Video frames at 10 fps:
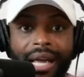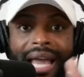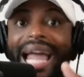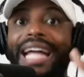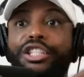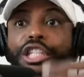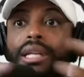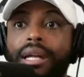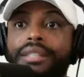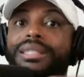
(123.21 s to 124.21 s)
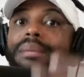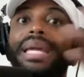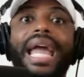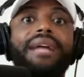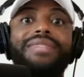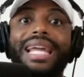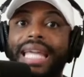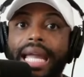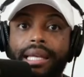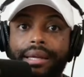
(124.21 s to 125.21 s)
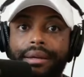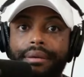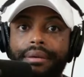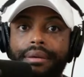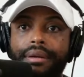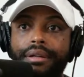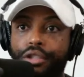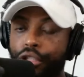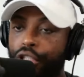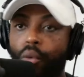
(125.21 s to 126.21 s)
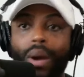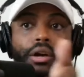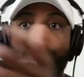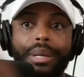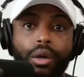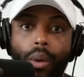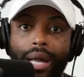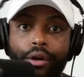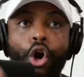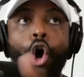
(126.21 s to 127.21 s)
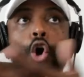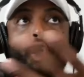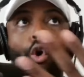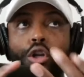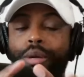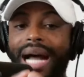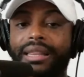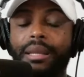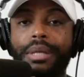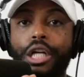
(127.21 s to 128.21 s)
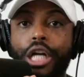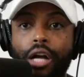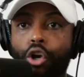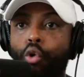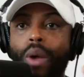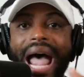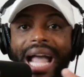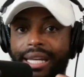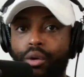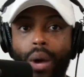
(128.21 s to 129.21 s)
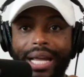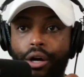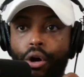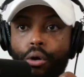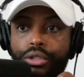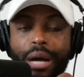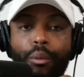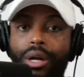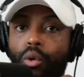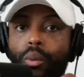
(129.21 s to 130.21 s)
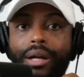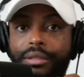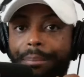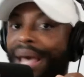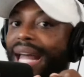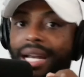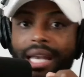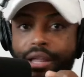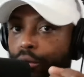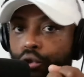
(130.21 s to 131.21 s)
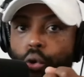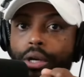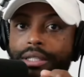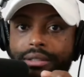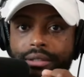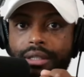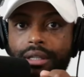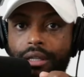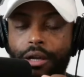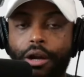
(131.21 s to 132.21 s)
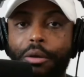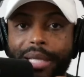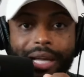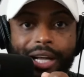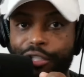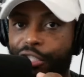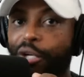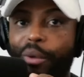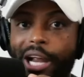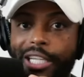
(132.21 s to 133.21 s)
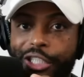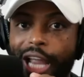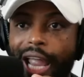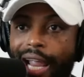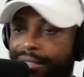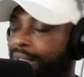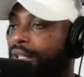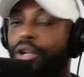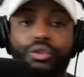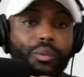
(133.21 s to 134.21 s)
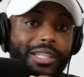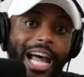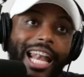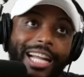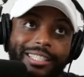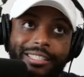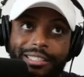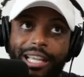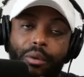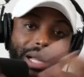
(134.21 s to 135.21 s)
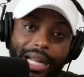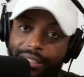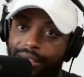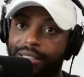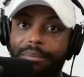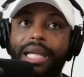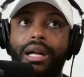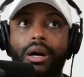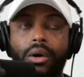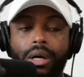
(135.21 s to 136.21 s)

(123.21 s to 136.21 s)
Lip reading: And she looks and behaves like Caitlin. She's just a white girl being a white girl. Or you got them gutter raggedy white hoes that want to wear some patent leather Jordans. You heard me? She wearing J's. Those are the ones I like to stay away. That's just me, though.